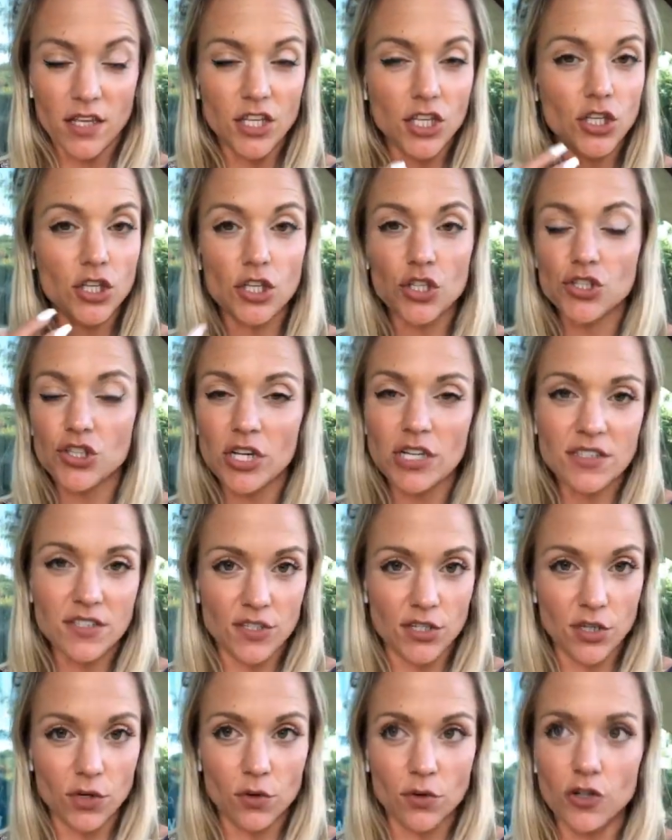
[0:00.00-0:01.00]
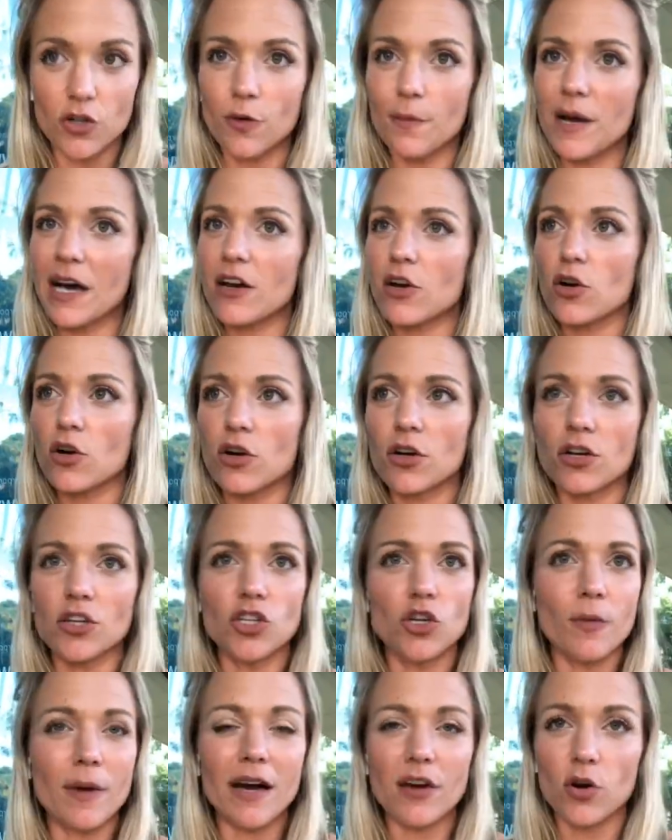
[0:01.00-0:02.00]
You just do. No matter
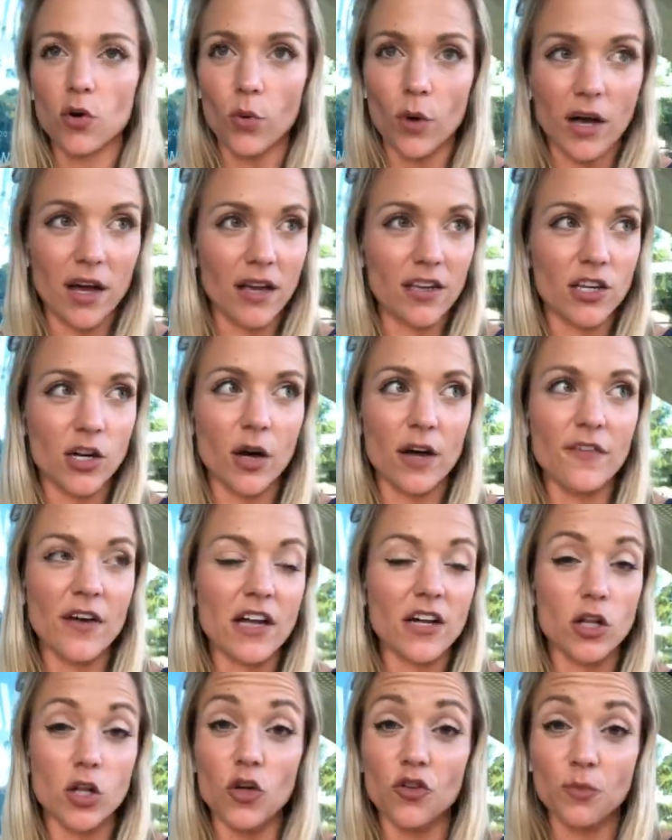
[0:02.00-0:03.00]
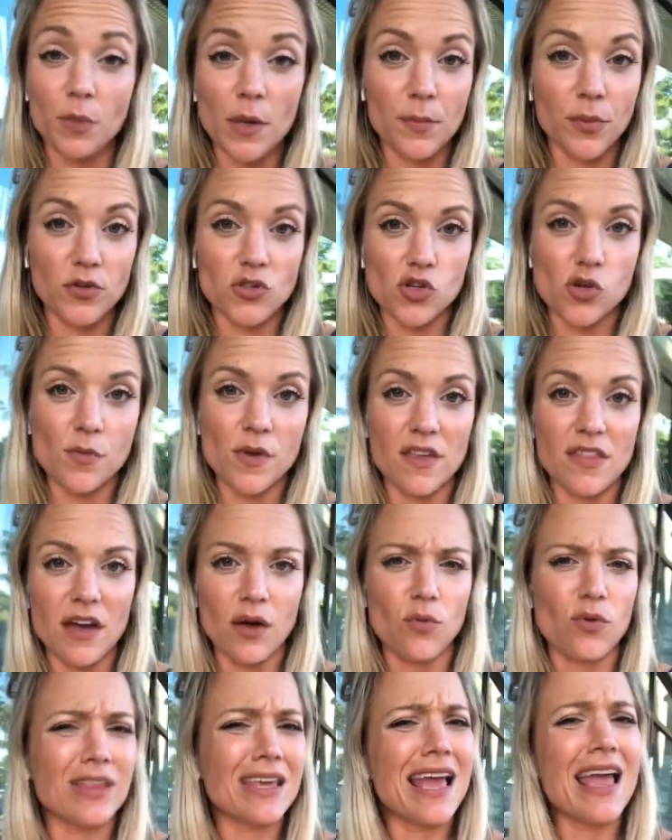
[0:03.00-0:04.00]
what. You know, I've had close people to me
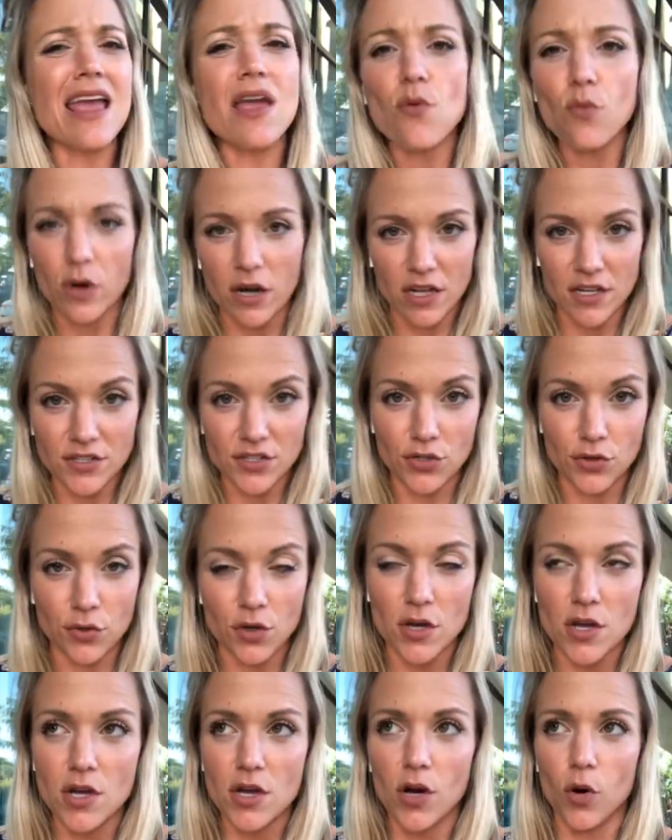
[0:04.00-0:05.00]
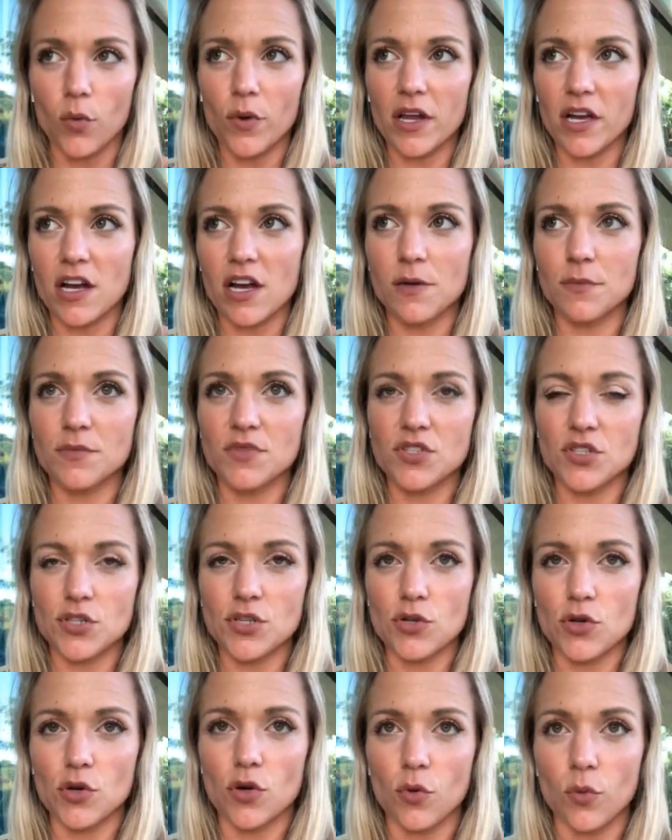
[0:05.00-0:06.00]
that really hate what I do when it comes
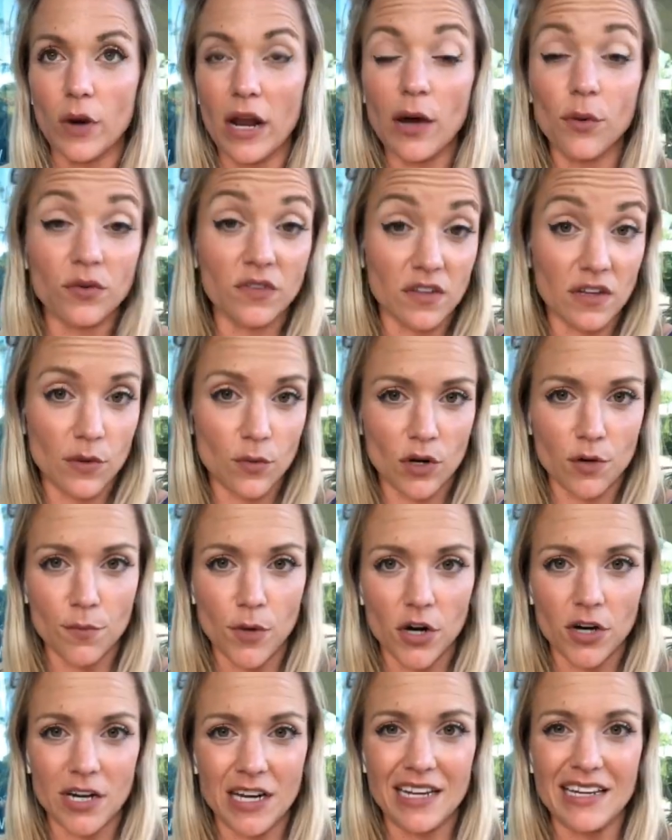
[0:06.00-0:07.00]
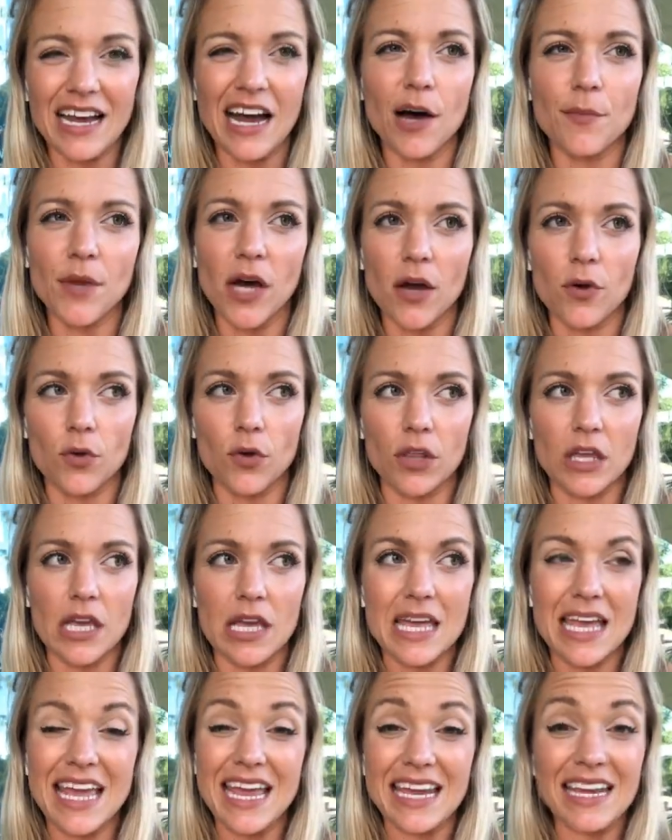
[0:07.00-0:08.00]
to when I was in network marketing. Now I'm not
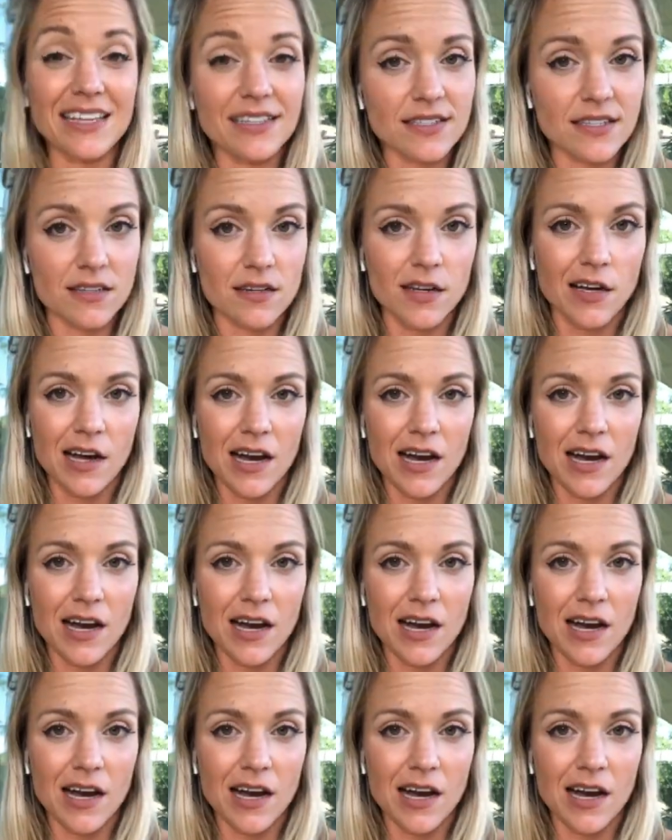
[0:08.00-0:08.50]
really in it.